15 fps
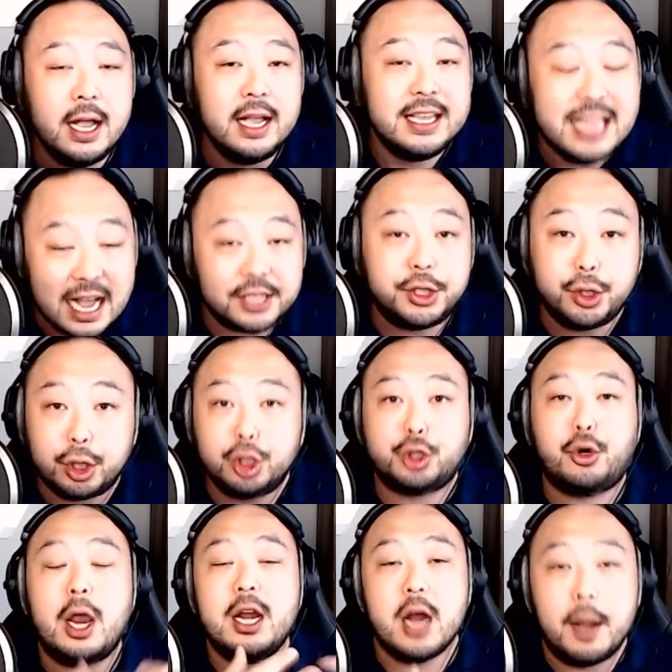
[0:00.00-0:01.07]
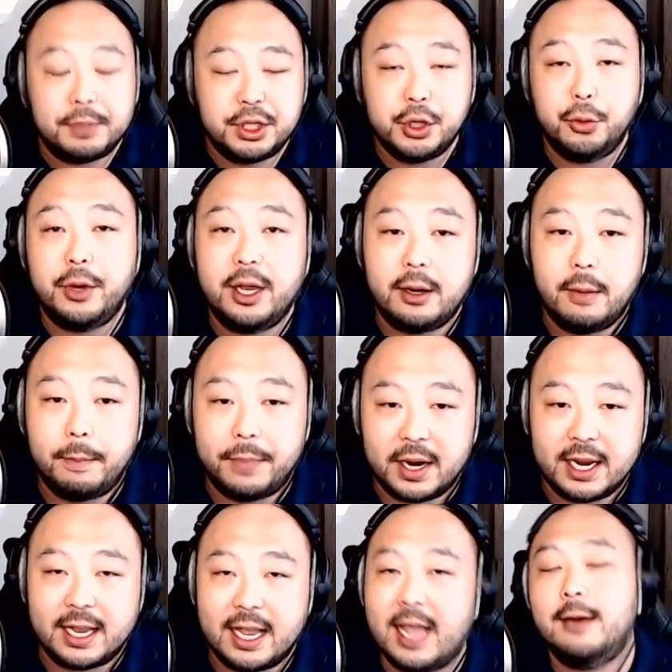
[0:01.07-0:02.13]
Yes, you can train up to it, but
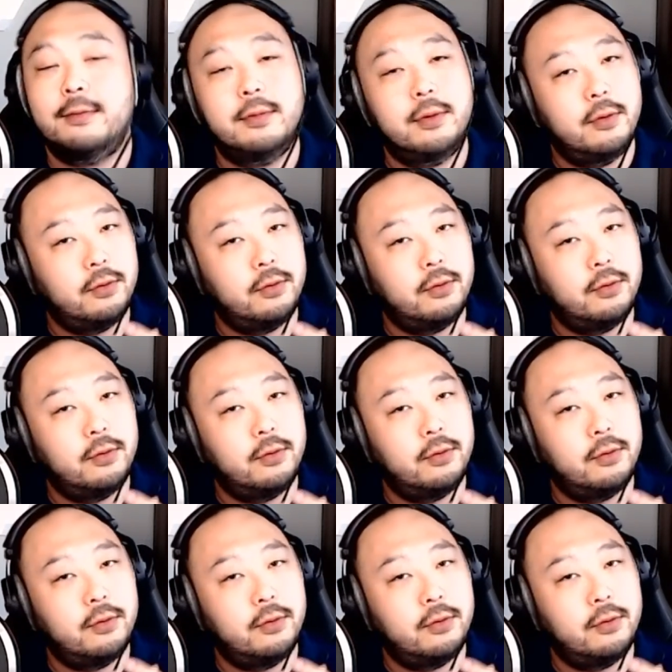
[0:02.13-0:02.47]
again,